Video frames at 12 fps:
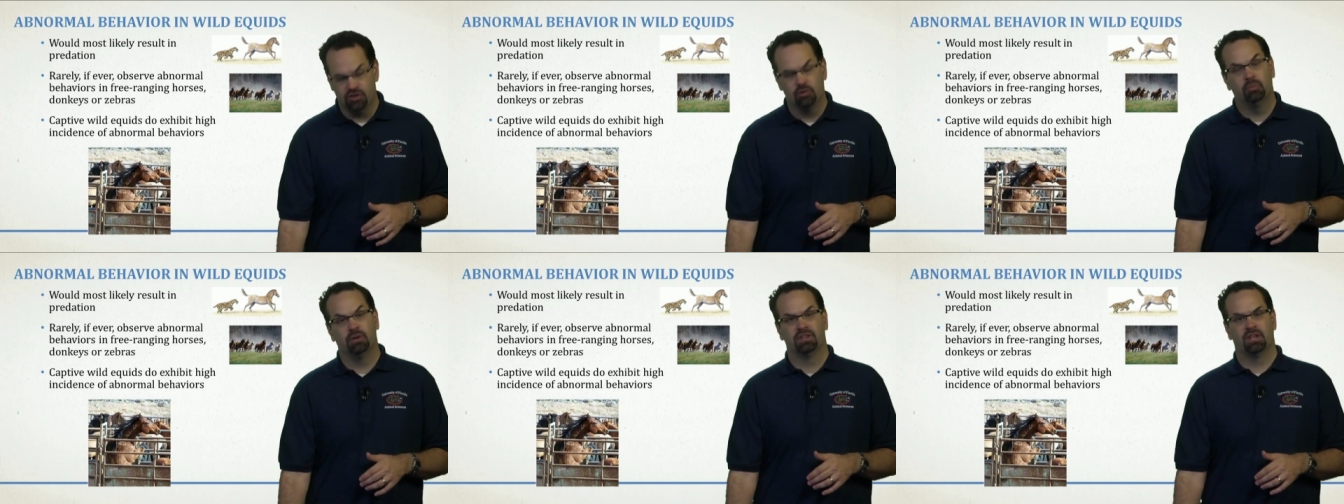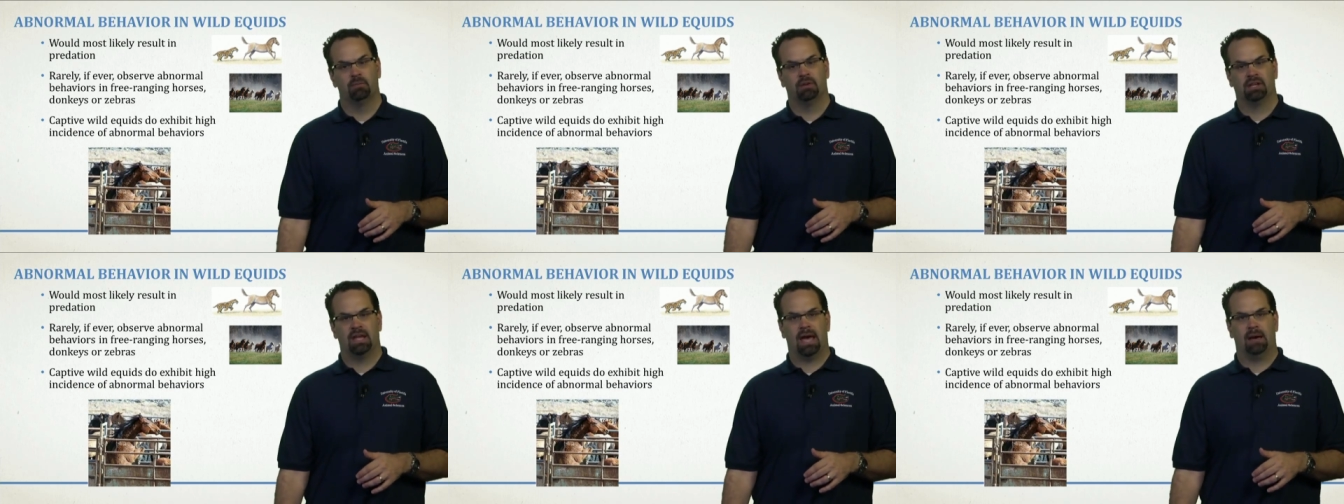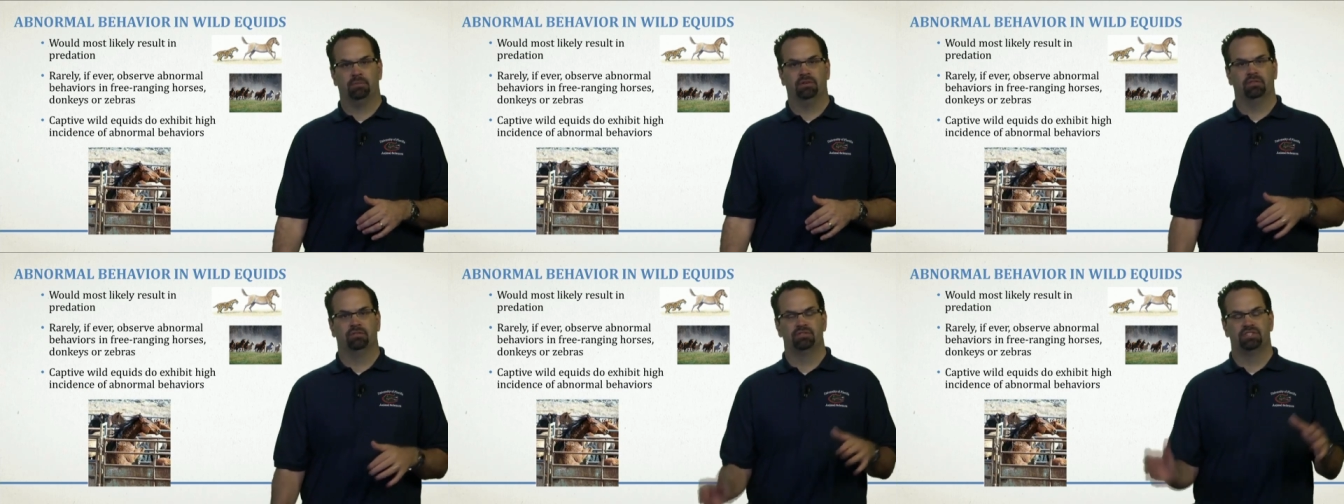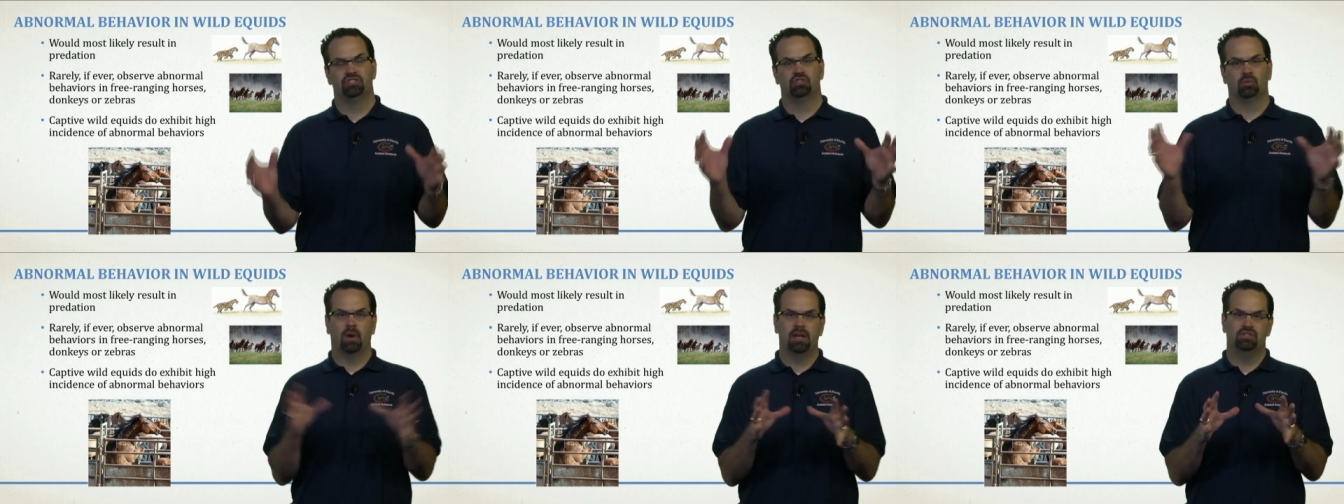do put them in captive
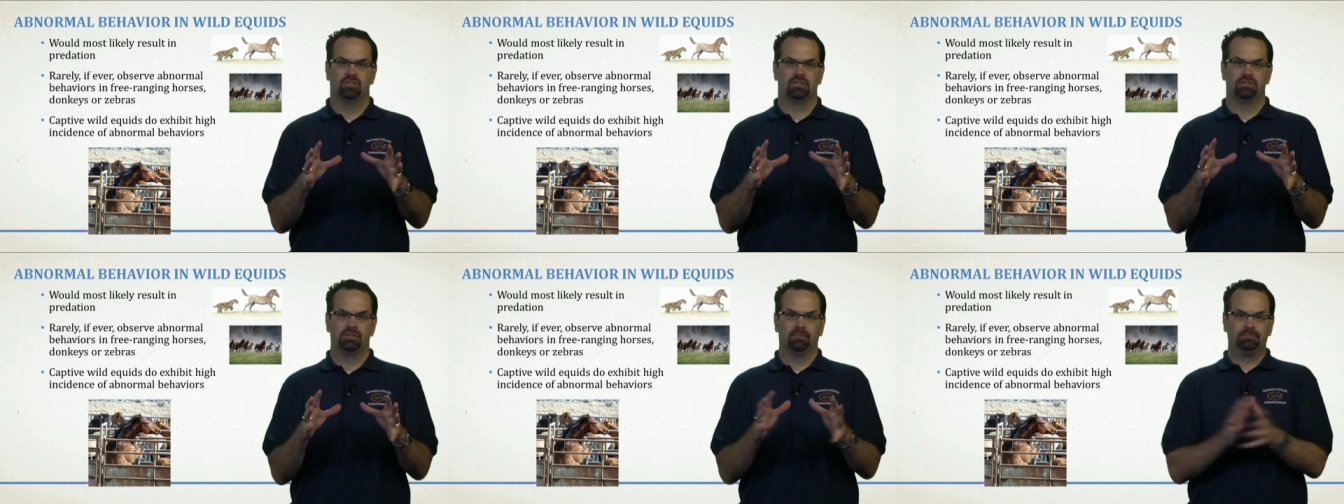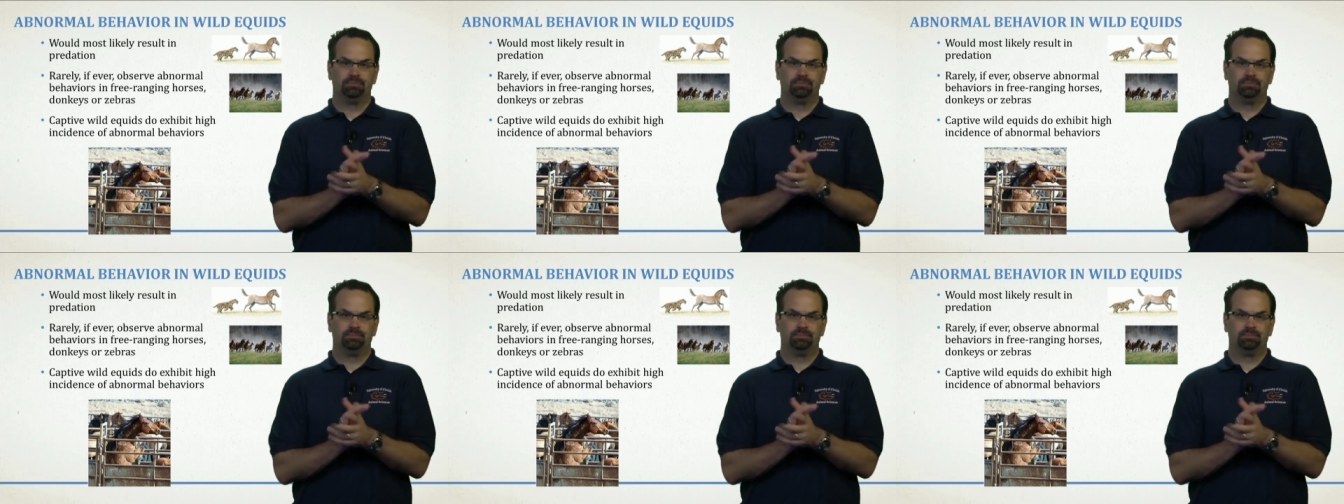situations,